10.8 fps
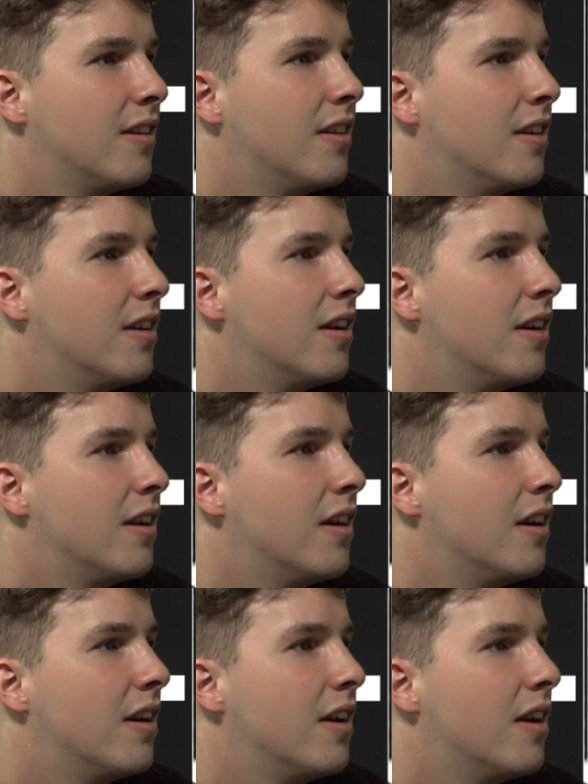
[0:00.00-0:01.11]

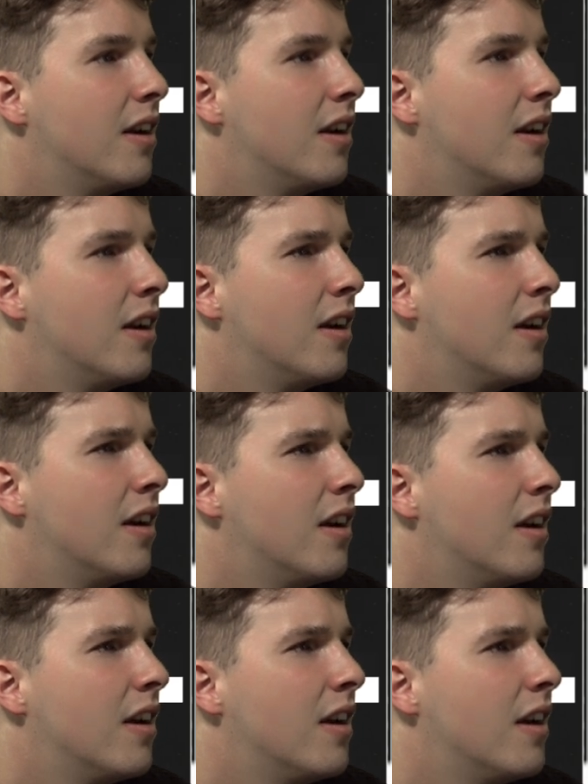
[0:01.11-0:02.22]

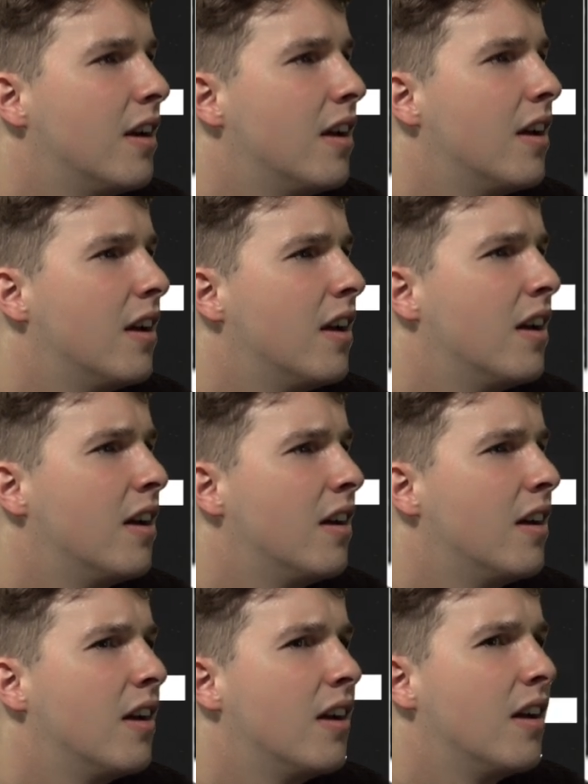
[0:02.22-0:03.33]

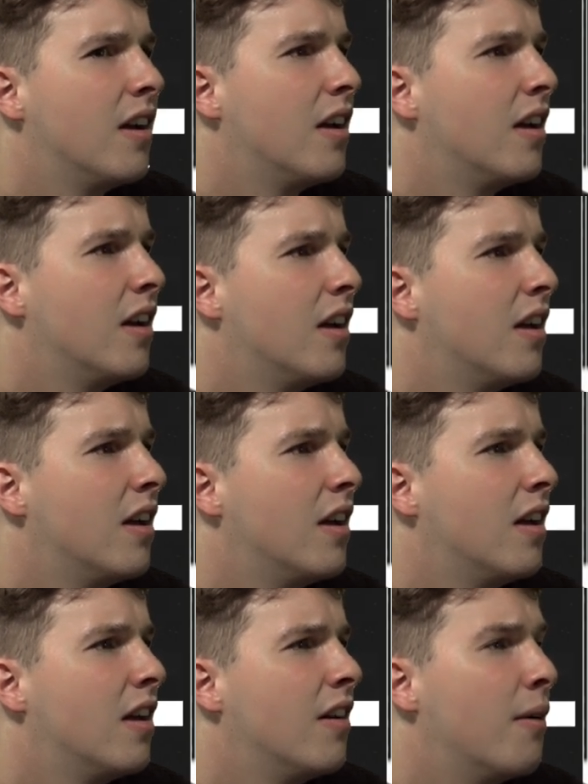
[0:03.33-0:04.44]

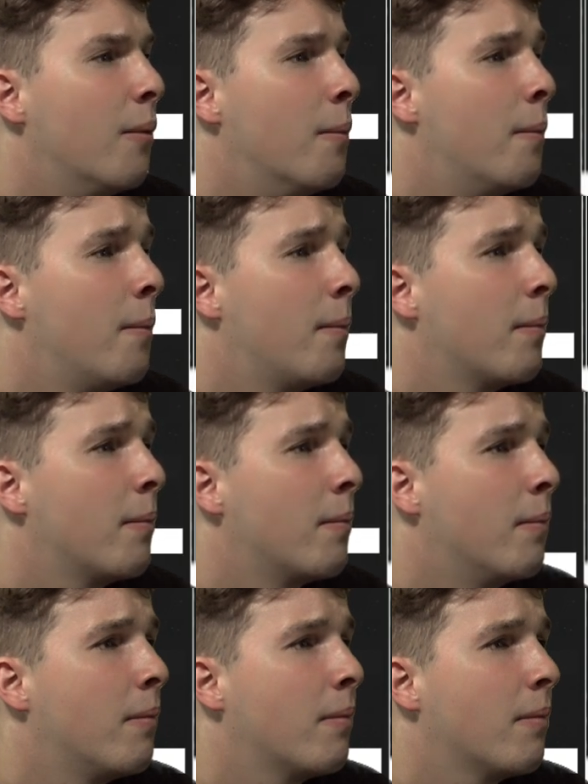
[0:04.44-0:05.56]

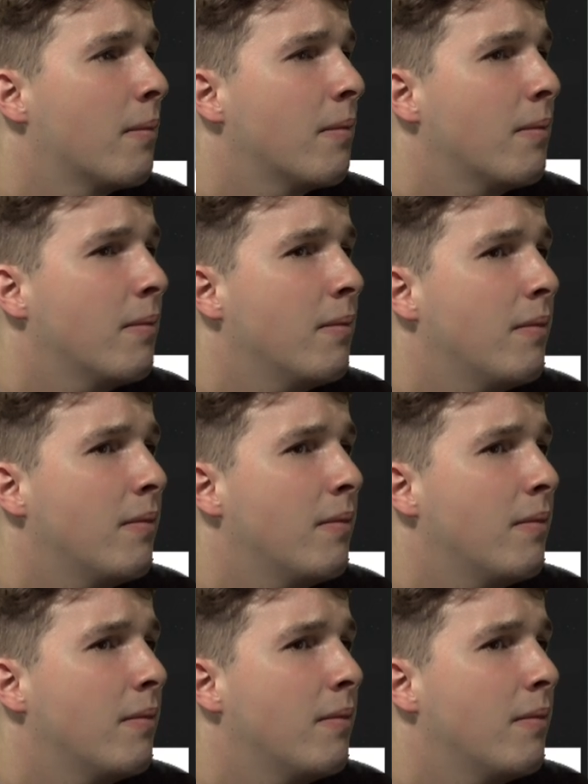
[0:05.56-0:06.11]
(silence)